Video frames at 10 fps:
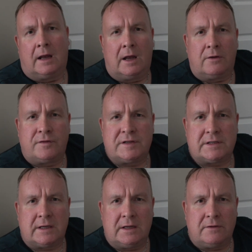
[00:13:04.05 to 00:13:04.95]
Uh, for
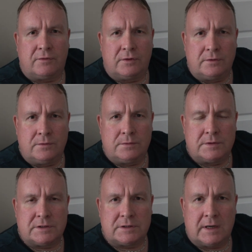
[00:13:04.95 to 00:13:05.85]
Steve,
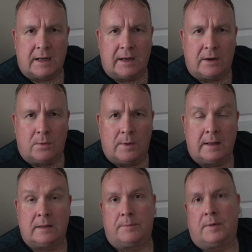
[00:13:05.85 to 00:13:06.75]
who's now
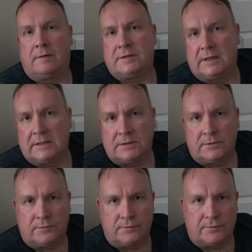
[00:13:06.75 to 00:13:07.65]
in the process
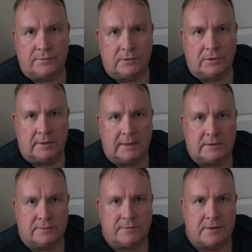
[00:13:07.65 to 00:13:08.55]
of learning
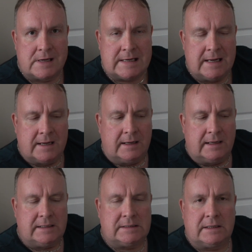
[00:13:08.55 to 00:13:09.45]
to fly,
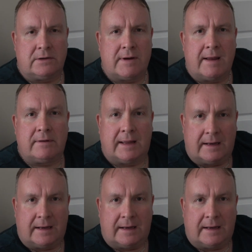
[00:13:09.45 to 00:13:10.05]
he's at the ground